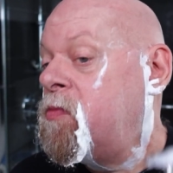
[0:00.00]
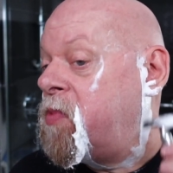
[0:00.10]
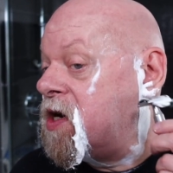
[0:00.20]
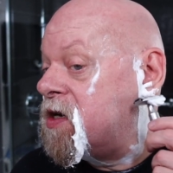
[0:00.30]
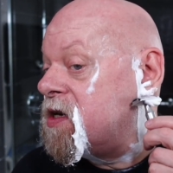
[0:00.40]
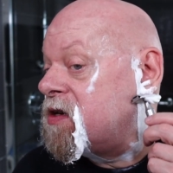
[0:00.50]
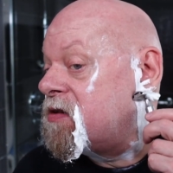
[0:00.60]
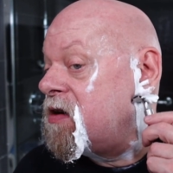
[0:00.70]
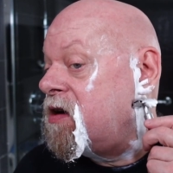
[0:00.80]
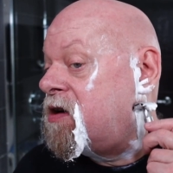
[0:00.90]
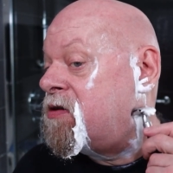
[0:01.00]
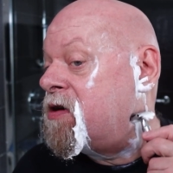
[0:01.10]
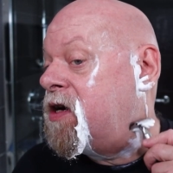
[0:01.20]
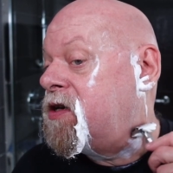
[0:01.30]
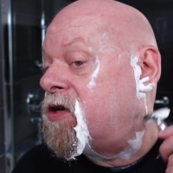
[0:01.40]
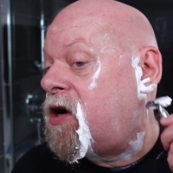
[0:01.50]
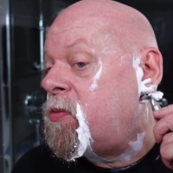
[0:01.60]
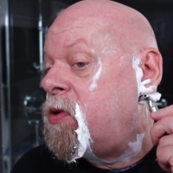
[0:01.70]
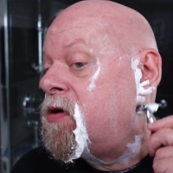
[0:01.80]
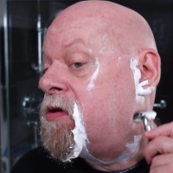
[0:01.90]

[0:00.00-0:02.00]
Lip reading: But it does a great job,